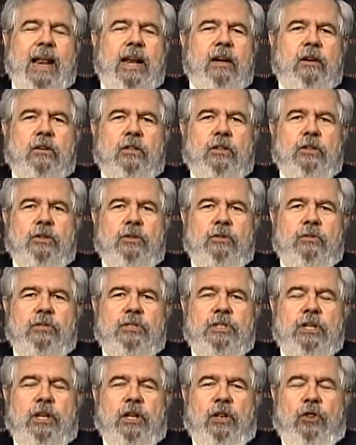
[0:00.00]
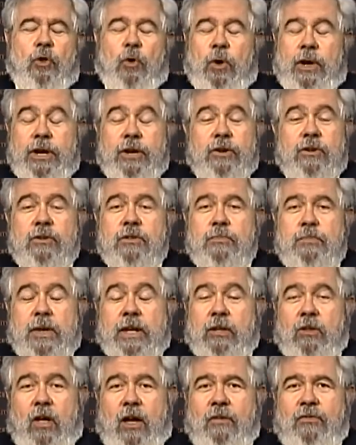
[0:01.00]
Johnston figured out,
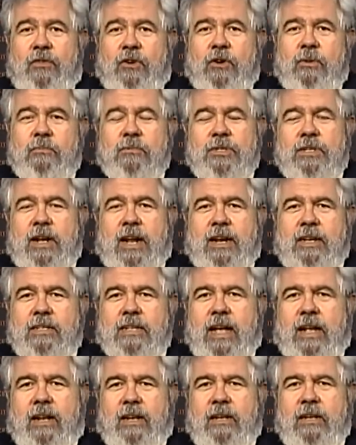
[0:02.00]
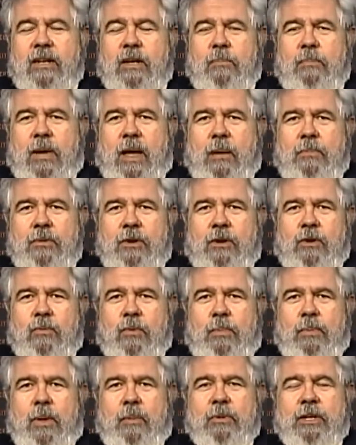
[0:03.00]
other companies get revealed as
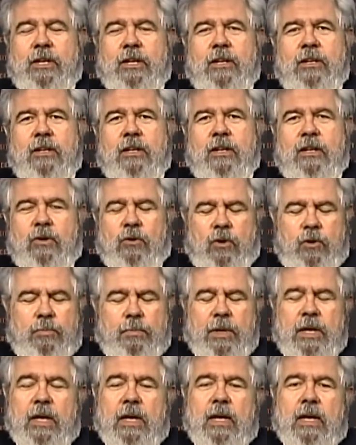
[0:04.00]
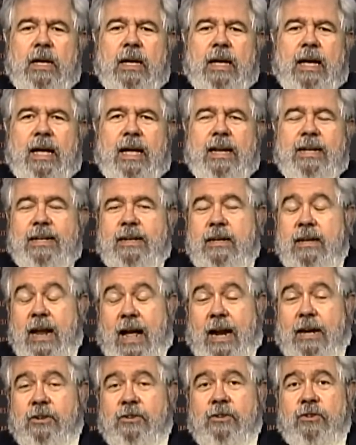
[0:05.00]
S-Corps when their filings become evidence
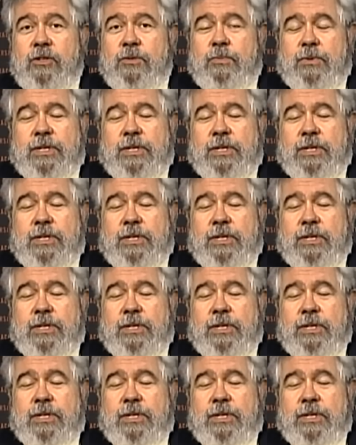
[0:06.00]
in tax